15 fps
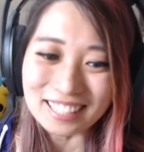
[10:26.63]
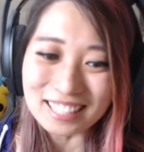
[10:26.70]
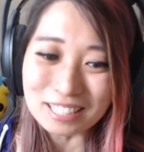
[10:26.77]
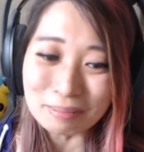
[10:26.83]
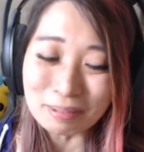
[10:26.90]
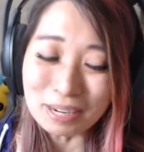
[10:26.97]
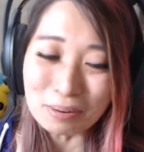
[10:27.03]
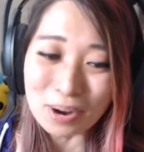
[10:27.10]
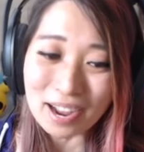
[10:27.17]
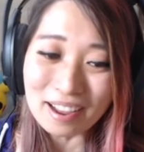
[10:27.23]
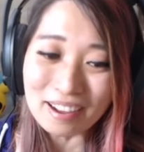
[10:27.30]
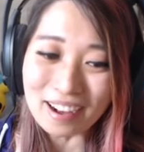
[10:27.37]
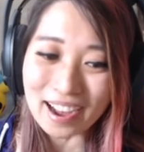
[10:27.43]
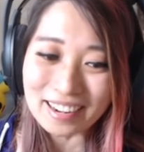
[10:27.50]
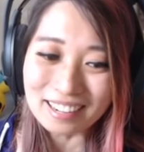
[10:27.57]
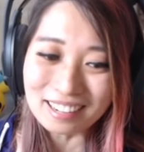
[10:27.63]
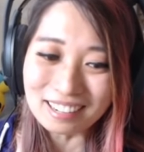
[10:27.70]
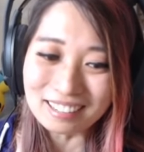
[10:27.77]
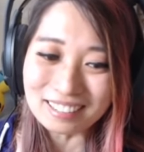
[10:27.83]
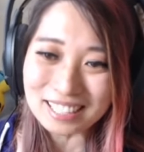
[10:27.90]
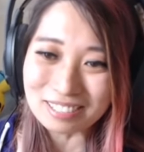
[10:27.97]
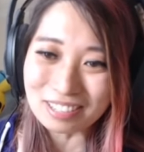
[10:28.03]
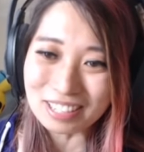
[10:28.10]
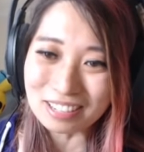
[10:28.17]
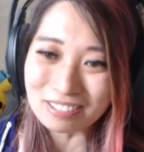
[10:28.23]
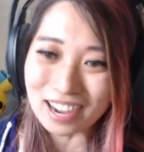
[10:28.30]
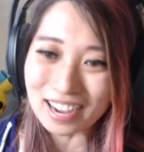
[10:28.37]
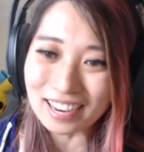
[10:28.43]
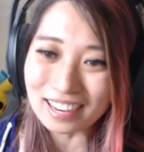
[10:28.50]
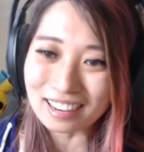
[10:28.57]
It's been a while. I know, it's been a
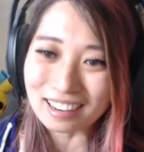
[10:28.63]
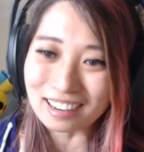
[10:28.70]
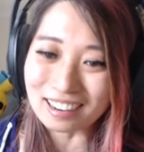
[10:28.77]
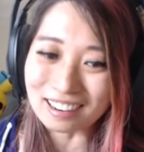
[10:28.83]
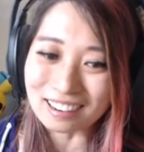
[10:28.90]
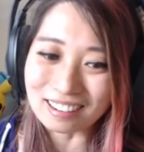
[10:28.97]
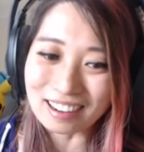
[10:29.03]
while.